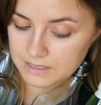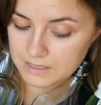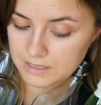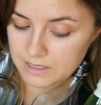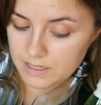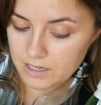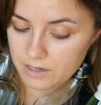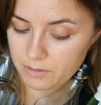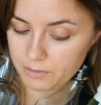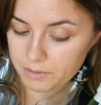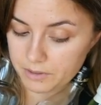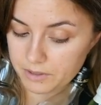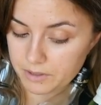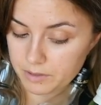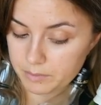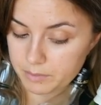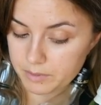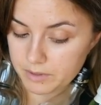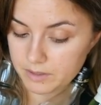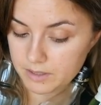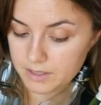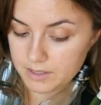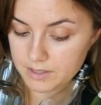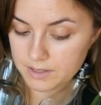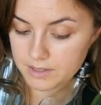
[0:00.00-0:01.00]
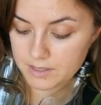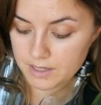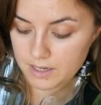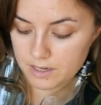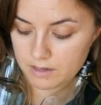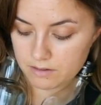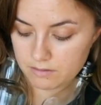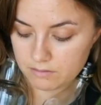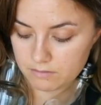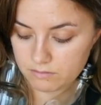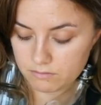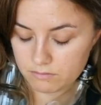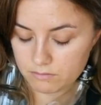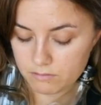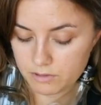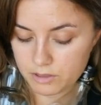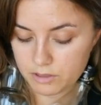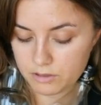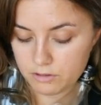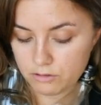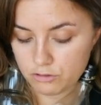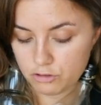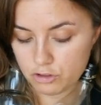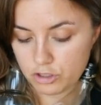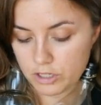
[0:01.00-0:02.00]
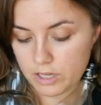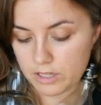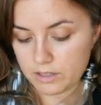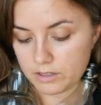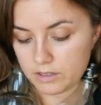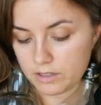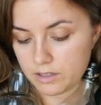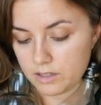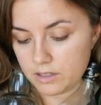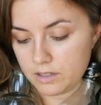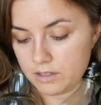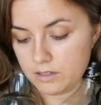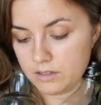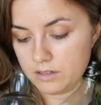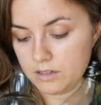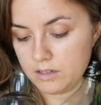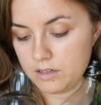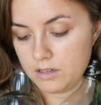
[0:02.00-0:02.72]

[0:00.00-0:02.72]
Now we're gonna put these down real gently.